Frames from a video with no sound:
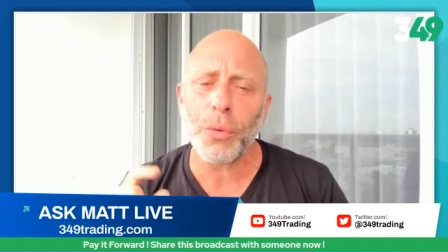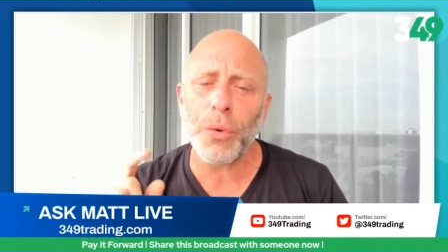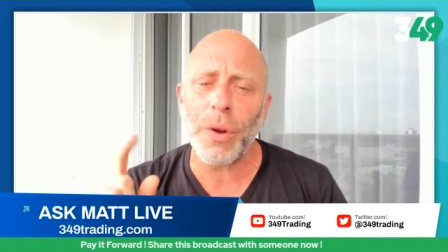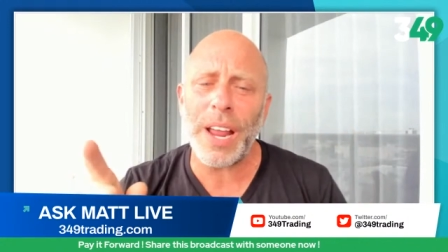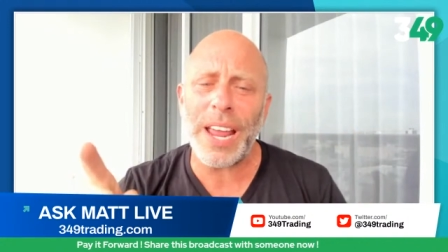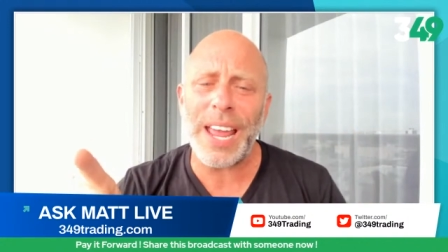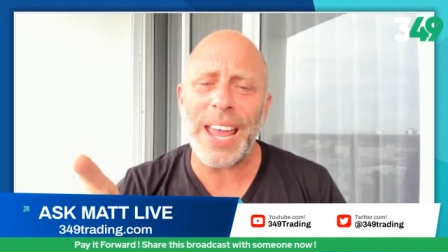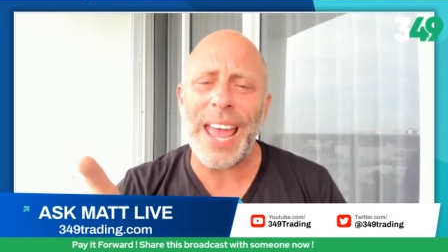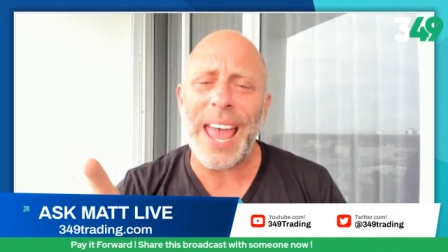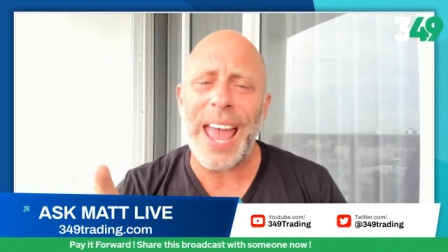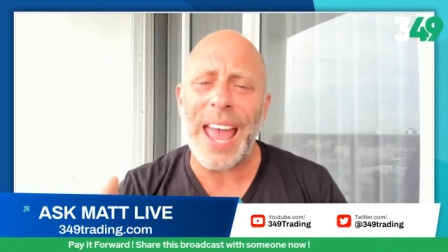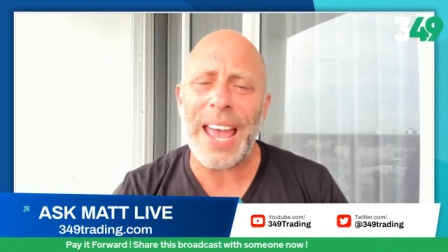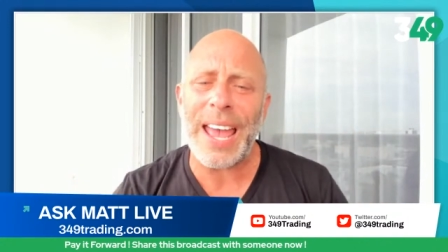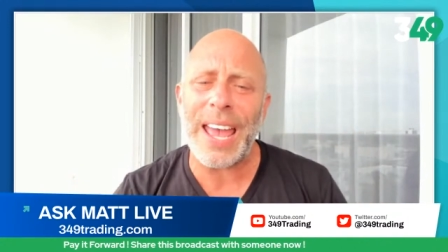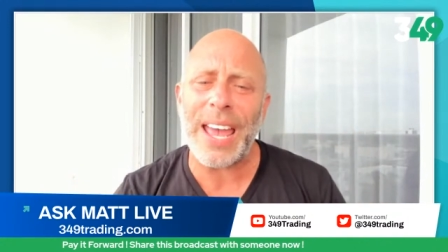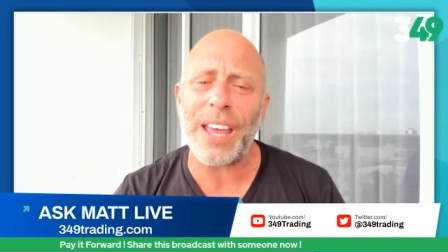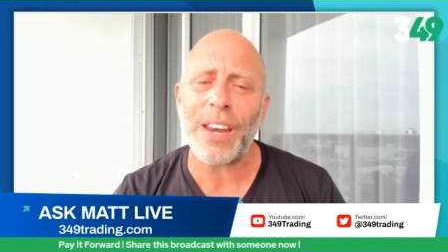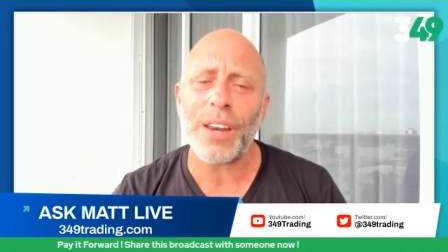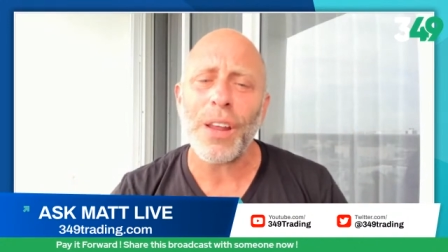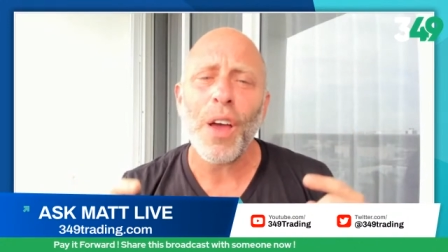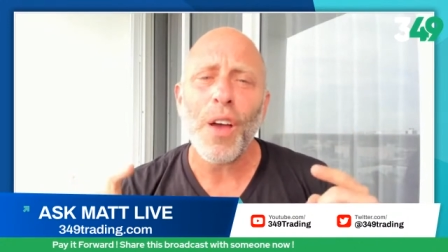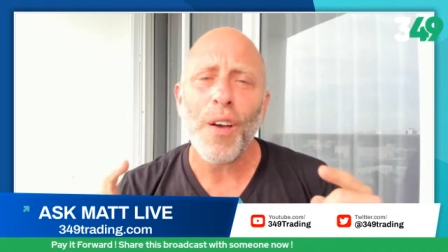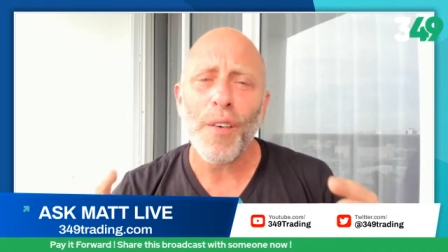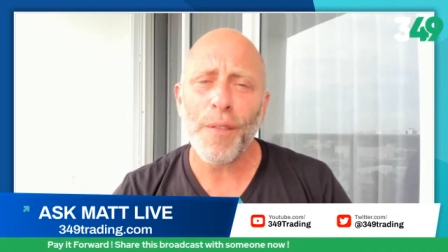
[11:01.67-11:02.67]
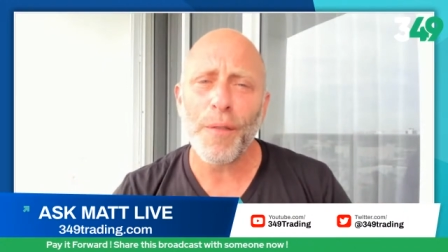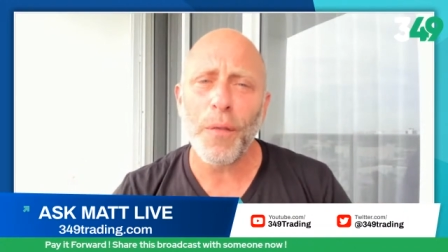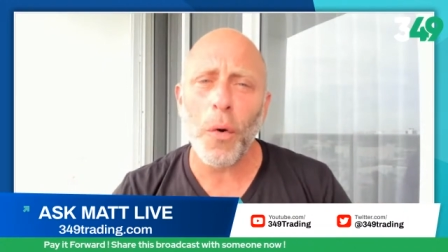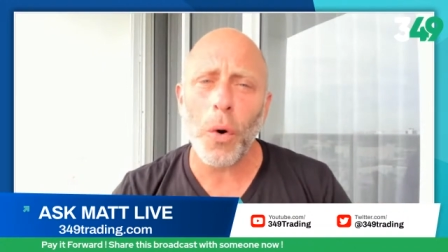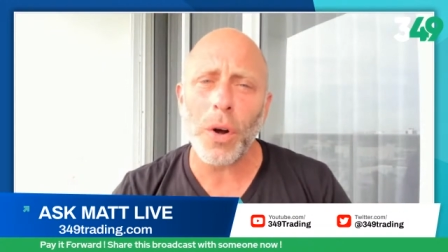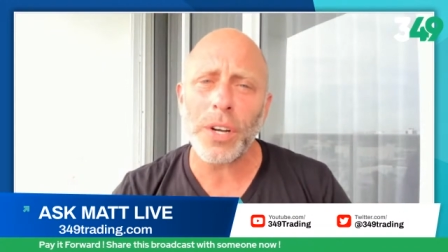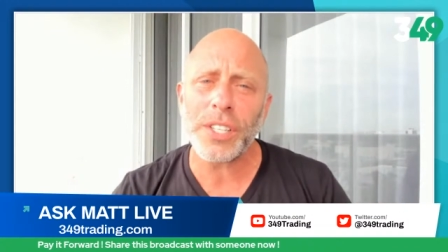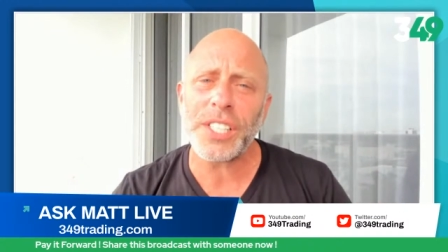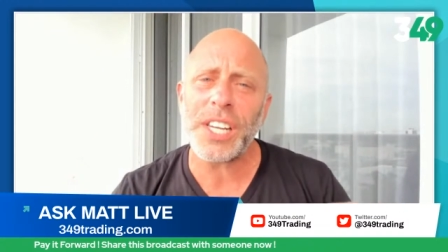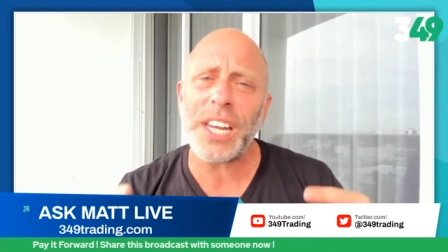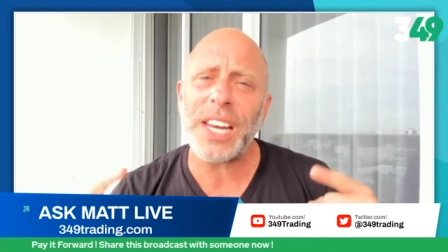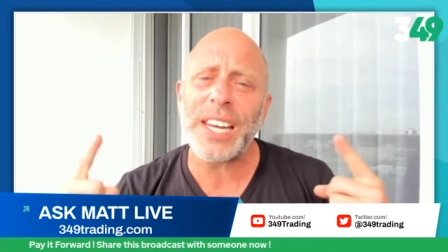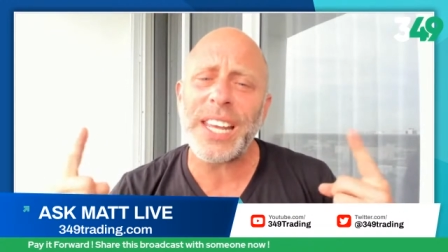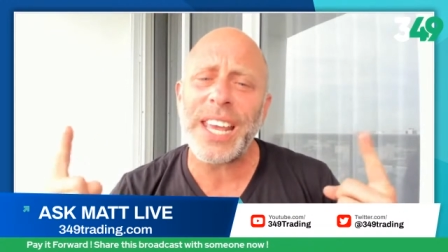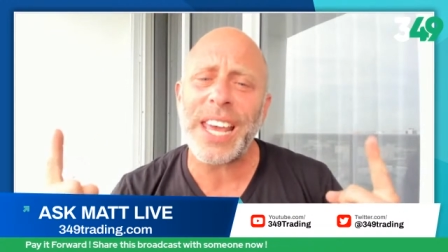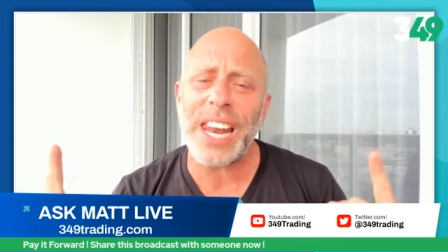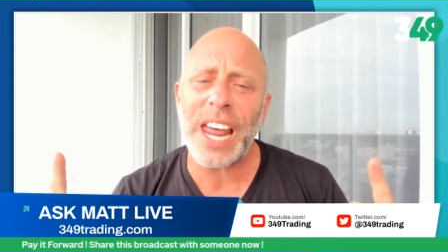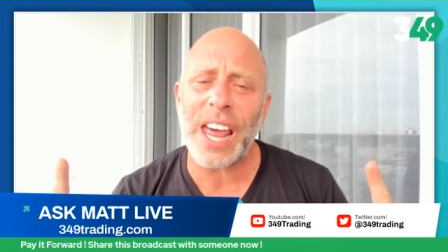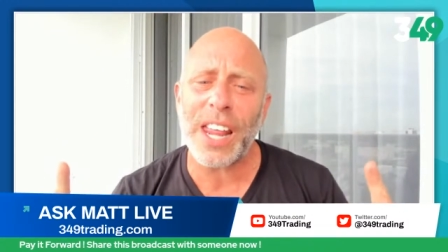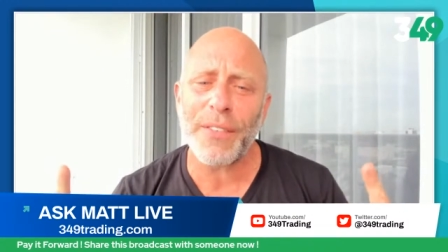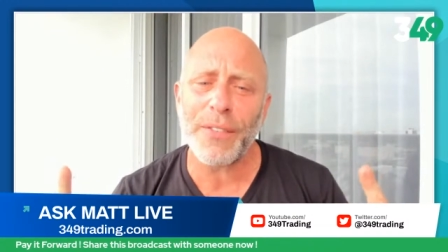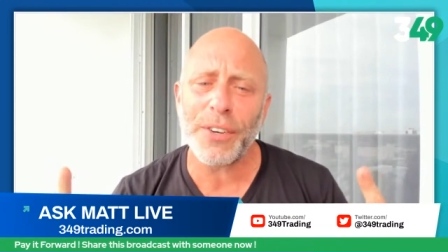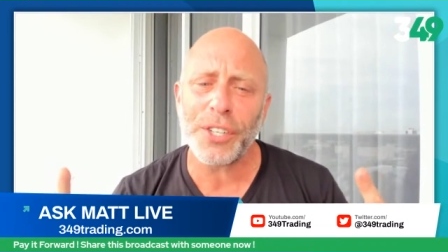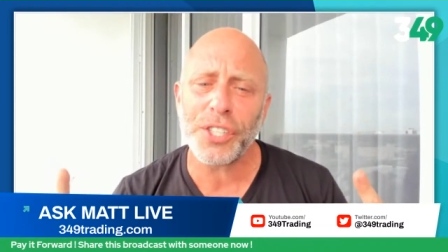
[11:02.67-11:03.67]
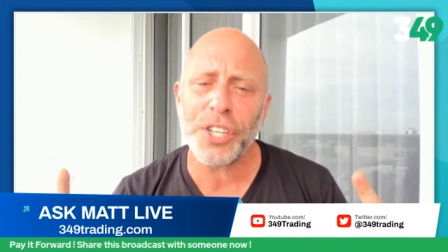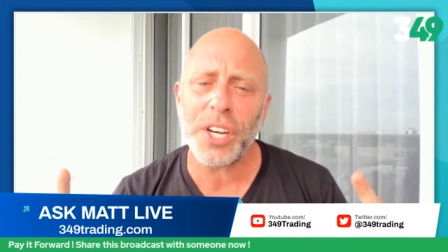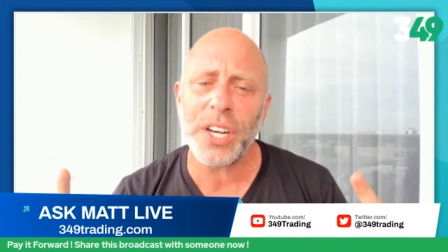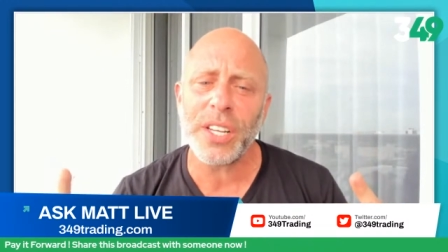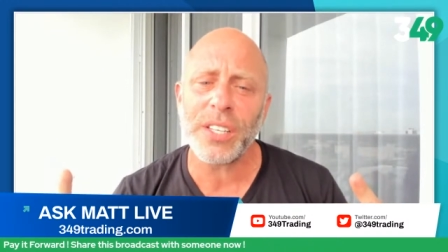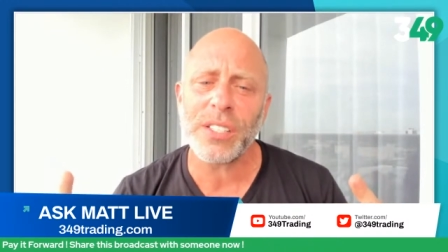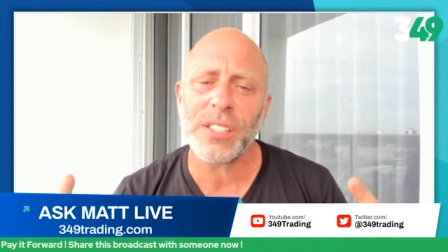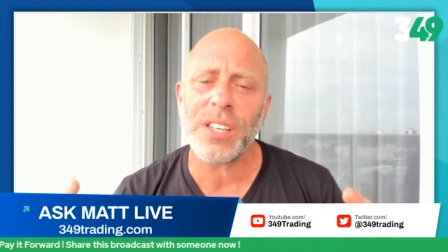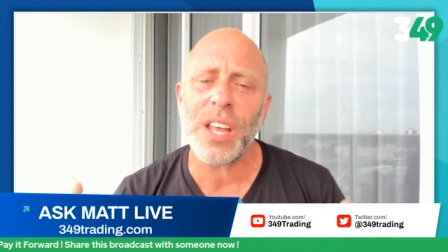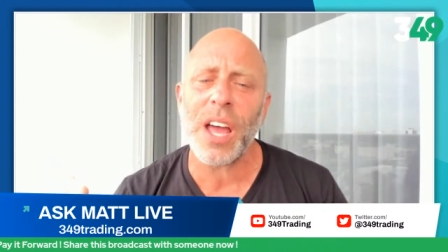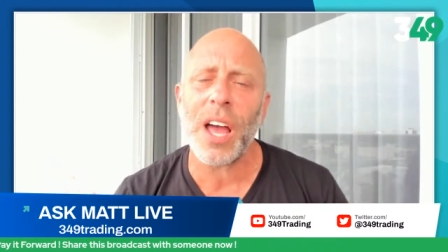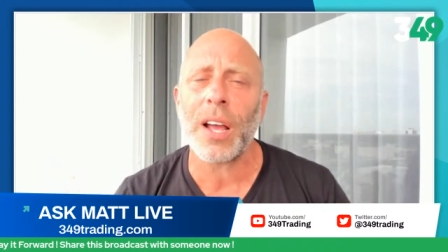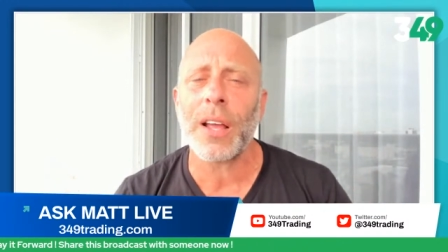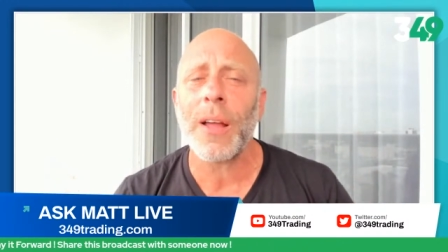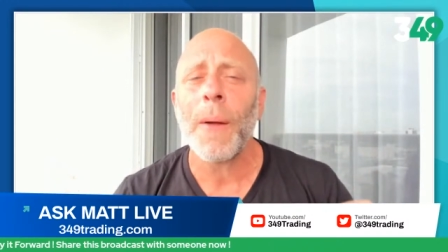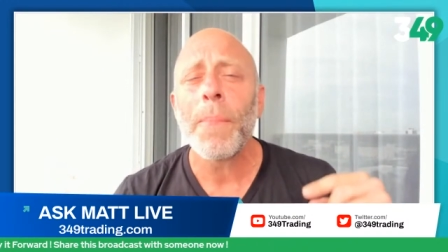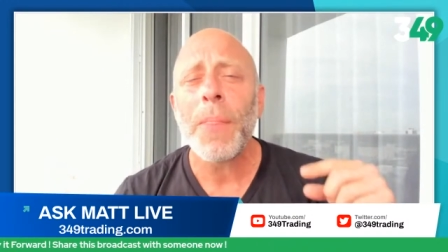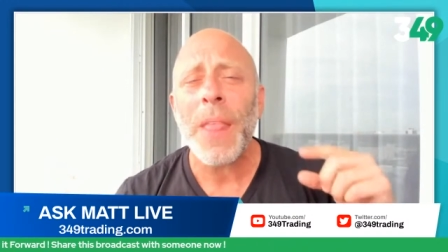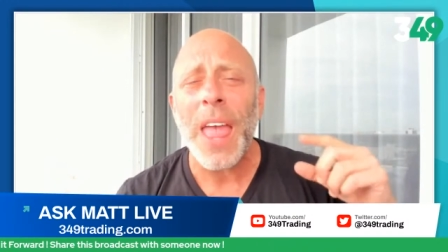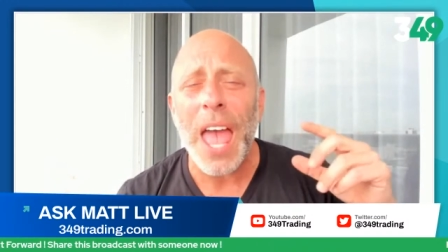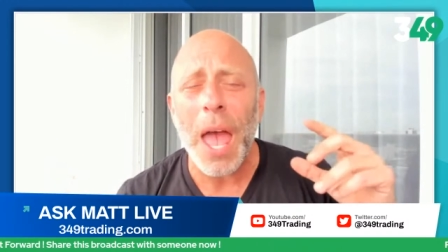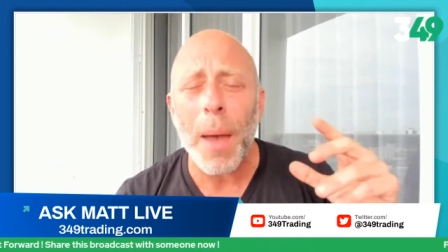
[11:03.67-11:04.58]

3, 8, 14, get out of a shitty stock.